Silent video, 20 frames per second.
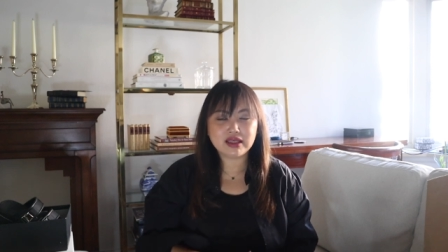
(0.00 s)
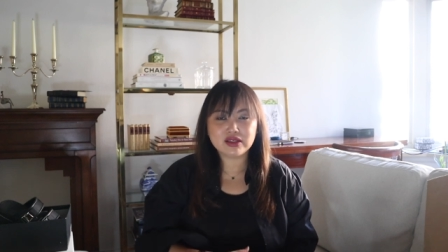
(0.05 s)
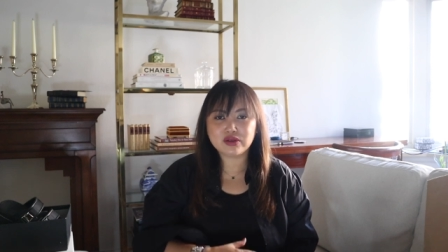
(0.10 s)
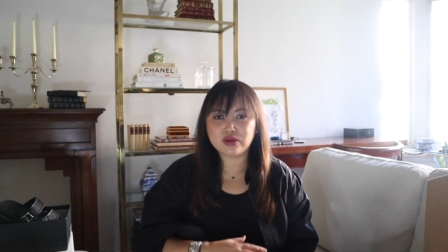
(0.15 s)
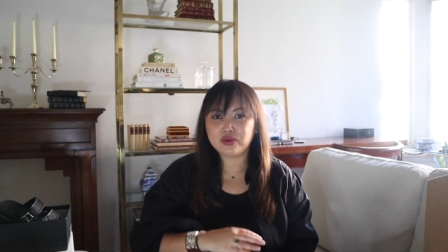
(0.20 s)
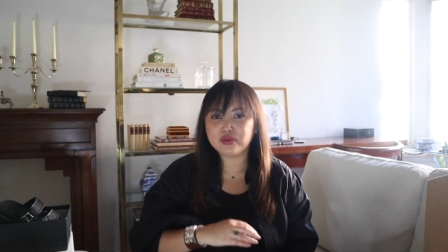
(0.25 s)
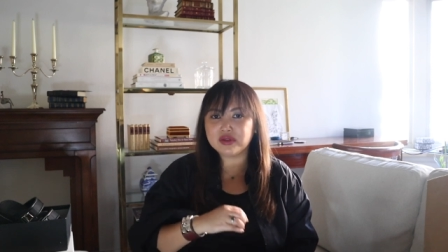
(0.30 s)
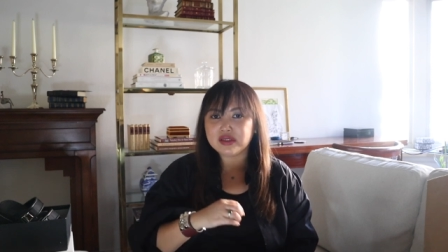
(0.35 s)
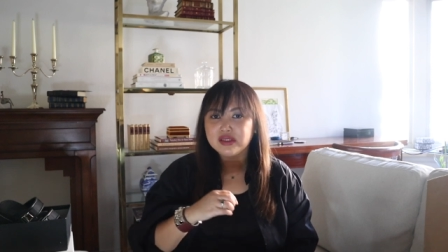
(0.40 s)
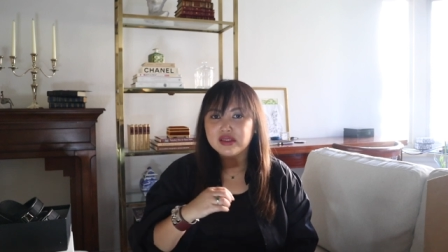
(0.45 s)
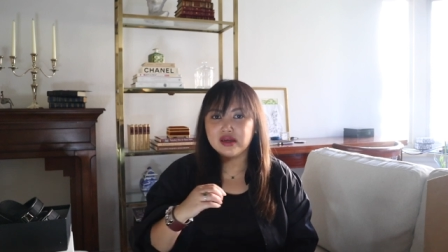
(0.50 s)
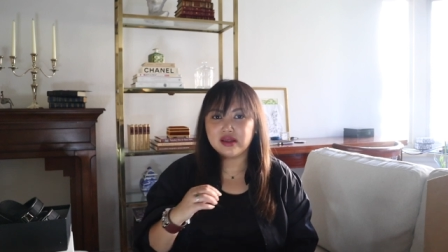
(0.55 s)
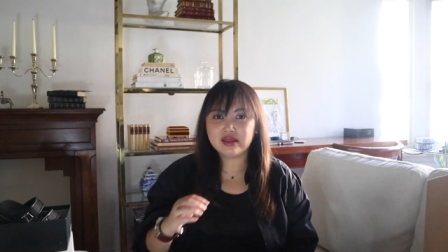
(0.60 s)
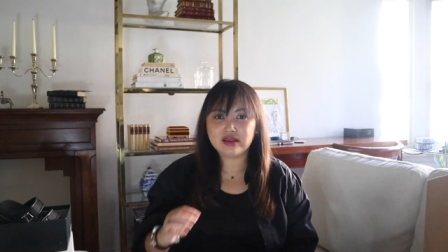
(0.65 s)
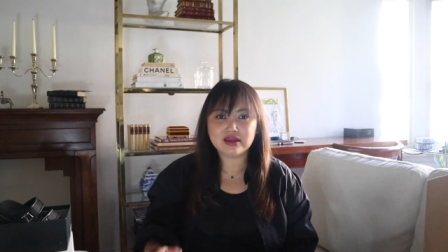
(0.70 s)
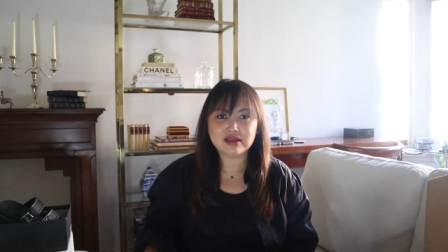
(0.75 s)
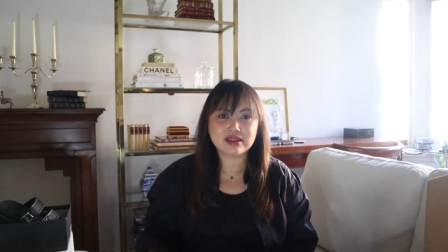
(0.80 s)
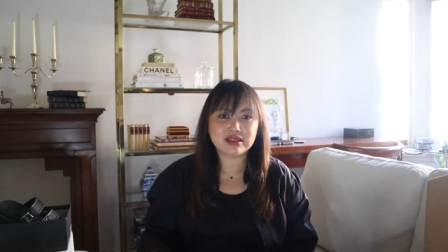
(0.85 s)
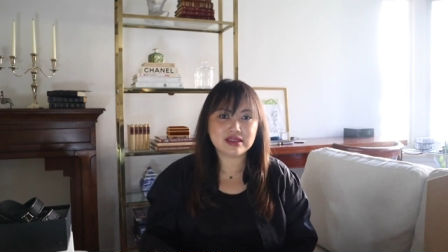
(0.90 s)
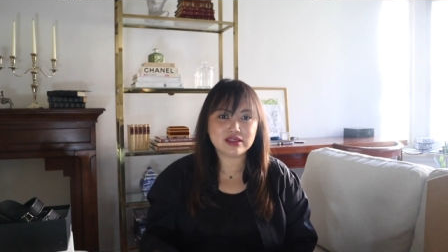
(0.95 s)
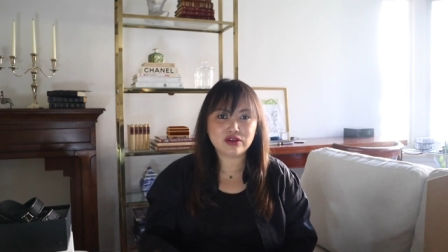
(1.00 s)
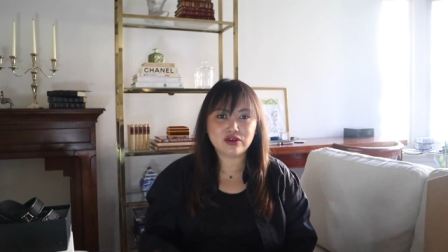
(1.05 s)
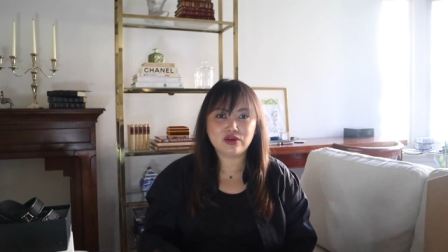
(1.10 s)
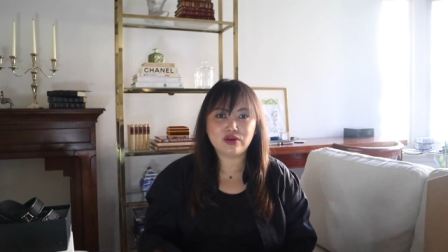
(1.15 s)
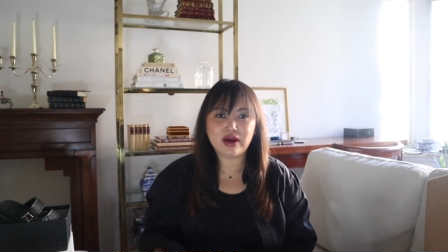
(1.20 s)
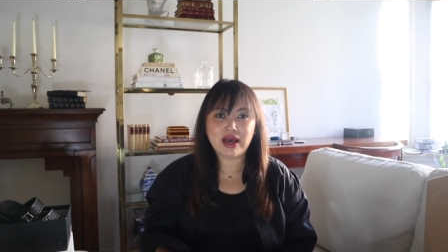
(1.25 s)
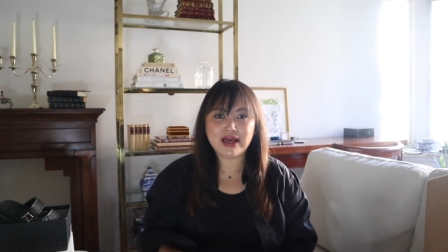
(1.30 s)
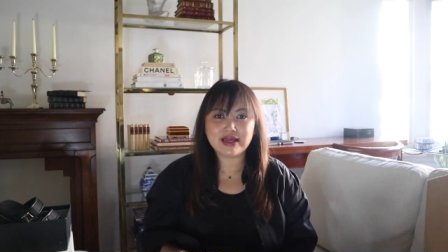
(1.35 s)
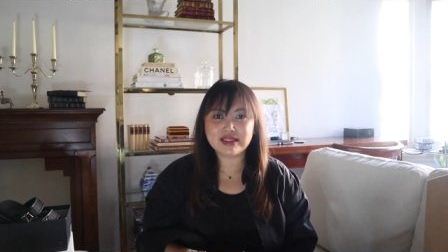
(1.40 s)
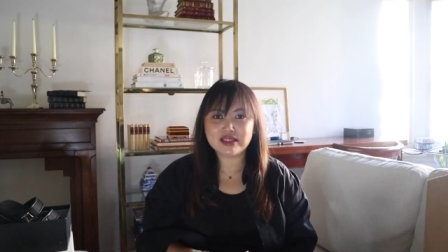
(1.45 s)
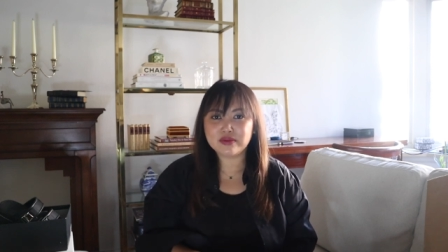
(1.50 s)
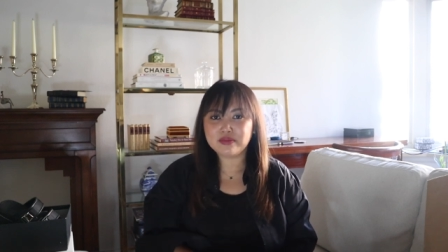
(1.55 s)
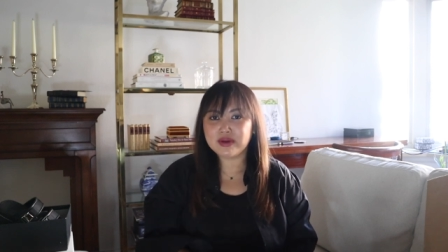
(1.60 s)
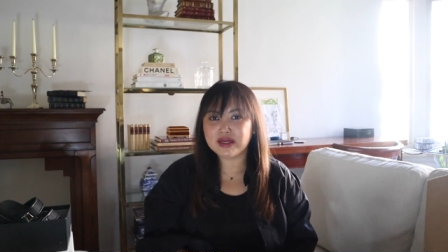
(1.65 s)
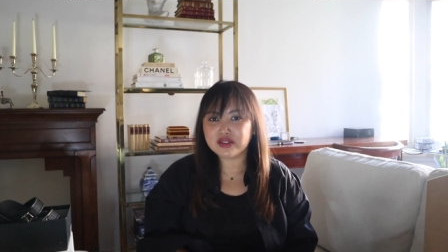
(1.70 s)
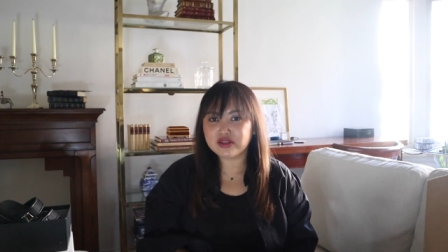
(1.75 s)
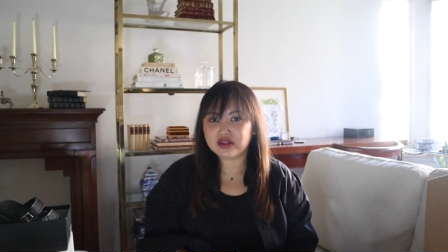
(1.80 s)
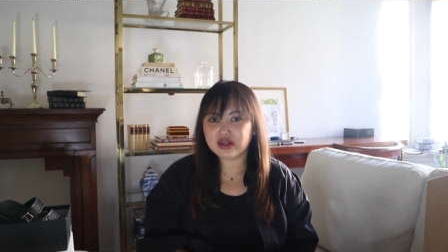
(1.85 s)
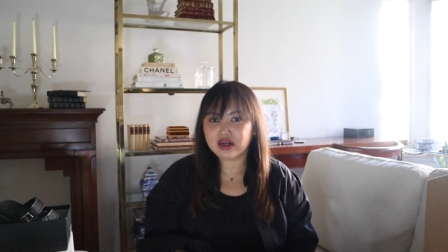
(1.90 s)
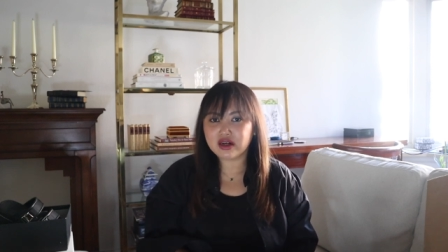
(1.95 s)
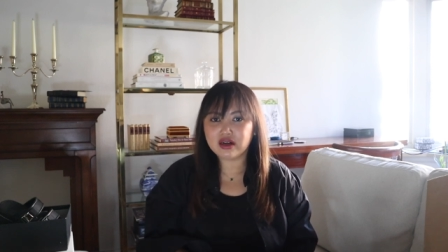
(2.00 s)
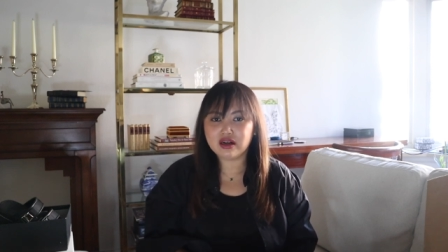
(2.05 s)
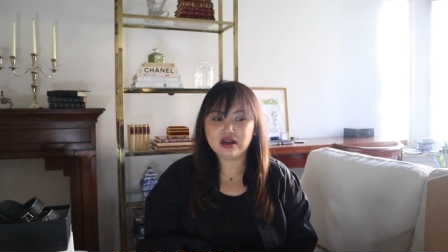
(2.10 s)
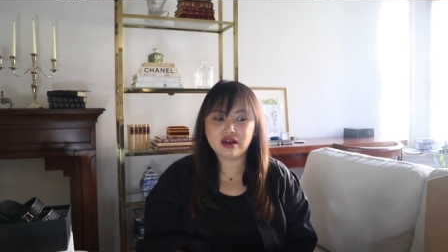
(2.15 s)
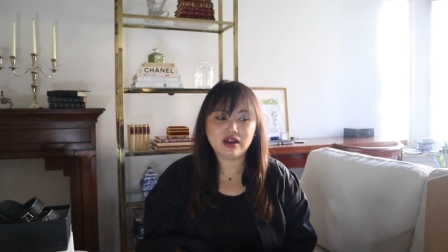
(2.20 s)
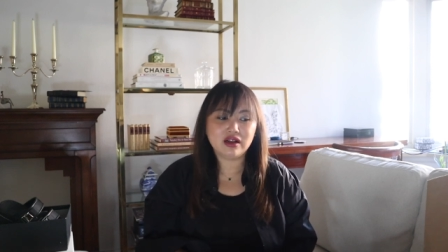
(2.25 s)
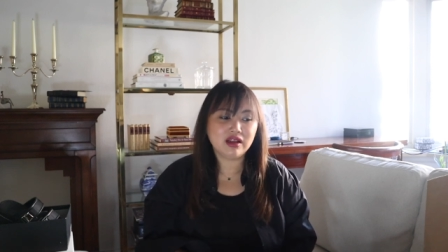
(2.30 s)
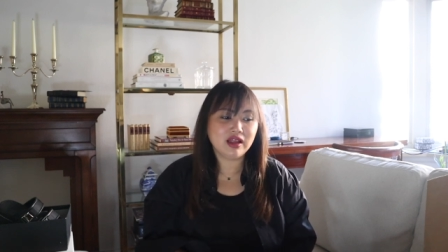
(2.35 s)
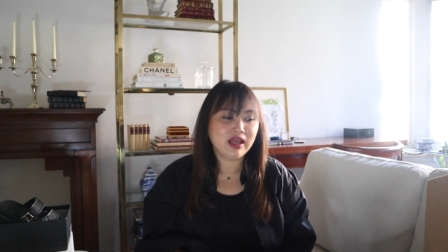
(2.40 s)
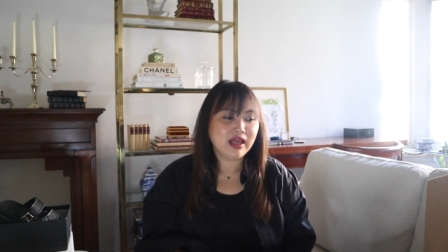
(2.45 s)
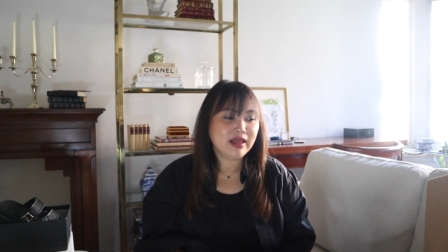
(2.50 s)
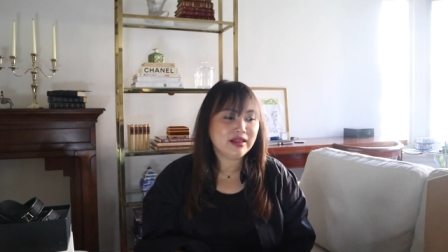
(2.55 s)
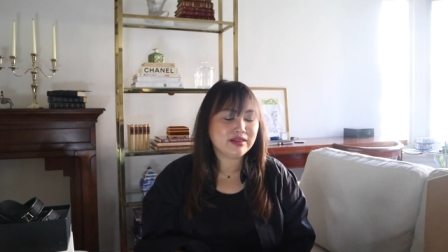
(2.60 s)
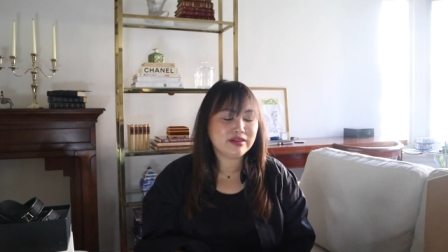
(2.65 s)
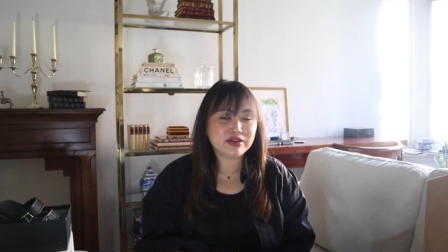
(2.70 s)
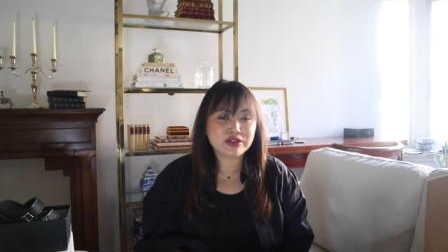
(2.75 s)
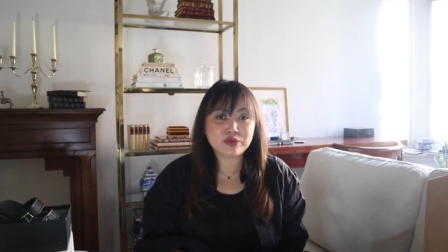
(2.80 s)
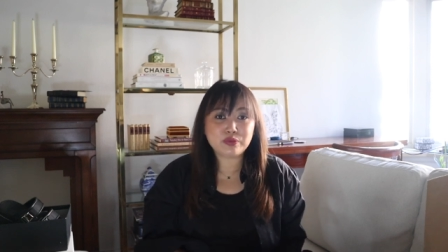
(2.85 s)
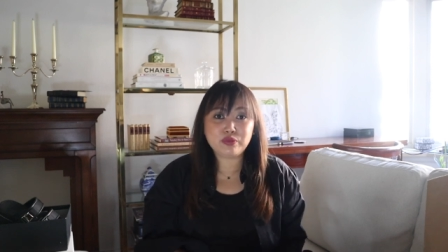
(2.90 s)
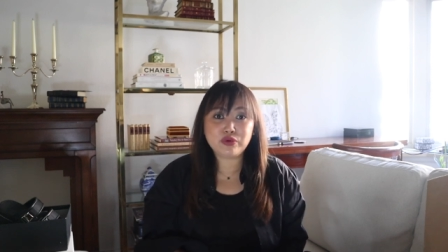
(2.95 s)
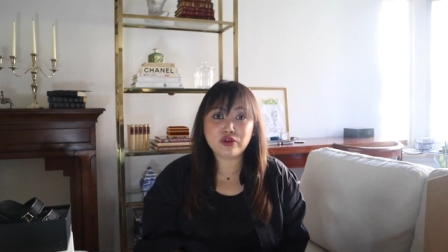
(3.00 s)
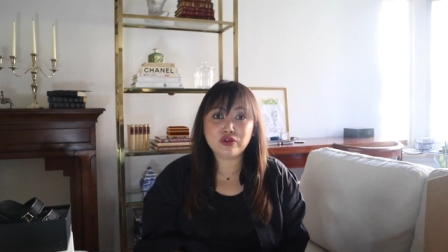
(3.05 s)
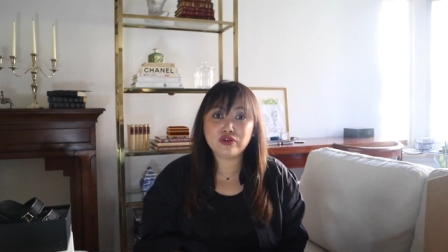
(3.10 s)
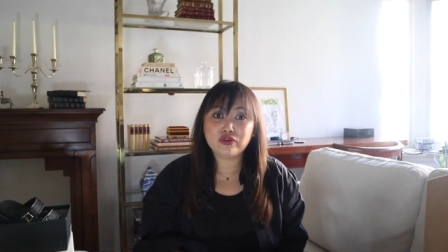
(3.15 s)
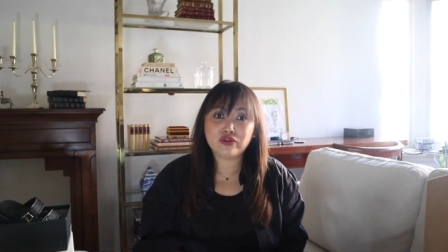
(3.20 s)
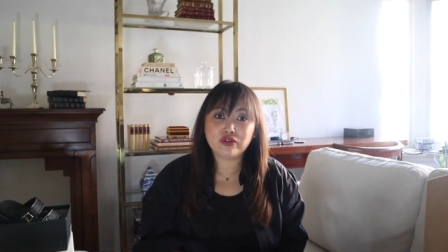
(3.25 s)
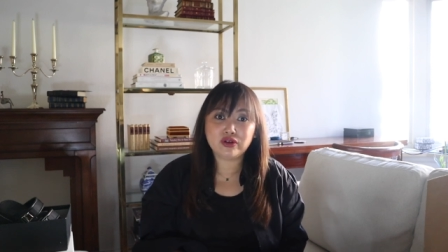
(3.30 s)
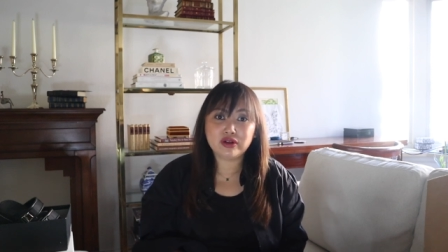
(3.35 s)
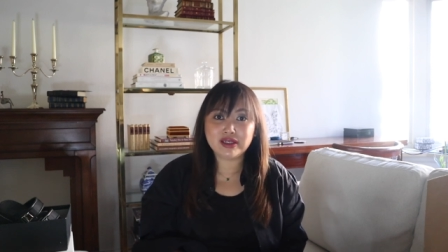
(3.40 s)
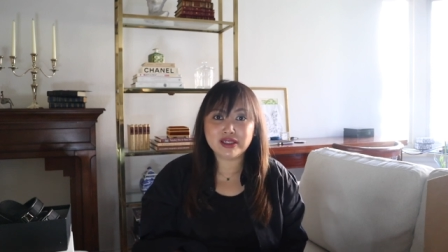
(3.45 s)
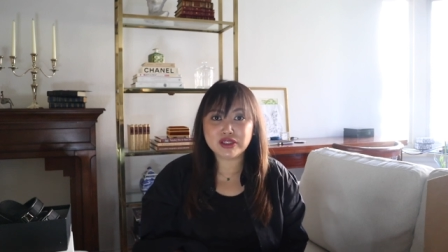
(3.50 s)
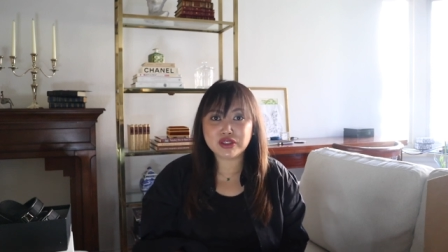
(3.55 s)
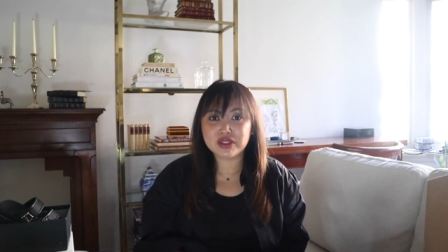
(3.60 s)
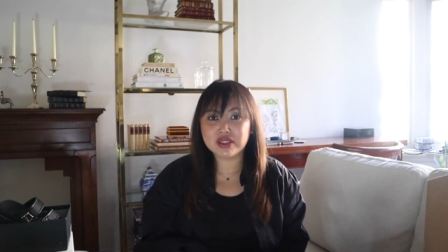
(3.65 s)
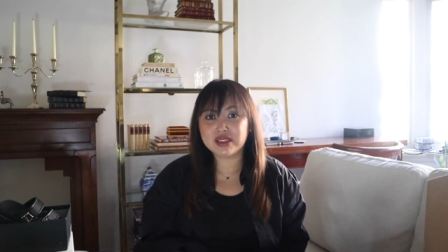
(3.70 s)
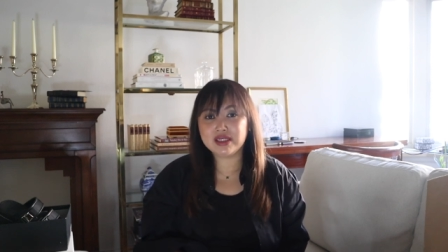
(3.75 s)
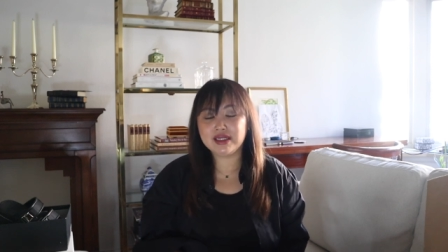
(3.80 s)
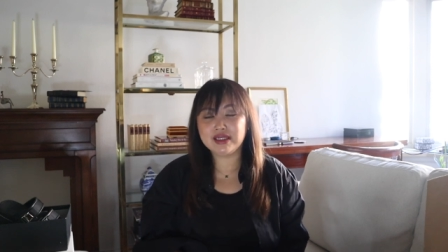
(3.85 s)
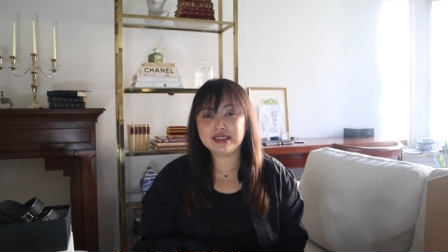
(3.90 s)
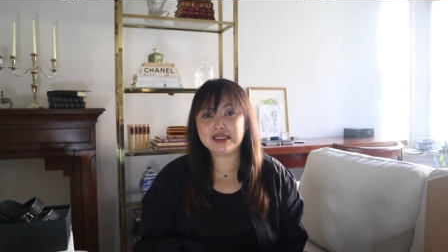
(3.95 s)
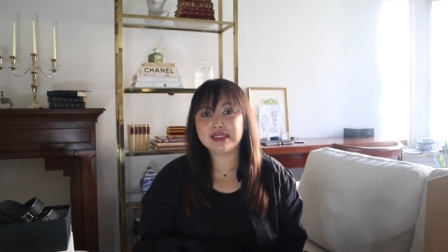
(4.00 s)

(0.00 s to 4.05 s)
He's always done this, you know, asymmetrical, this beautiful, interesting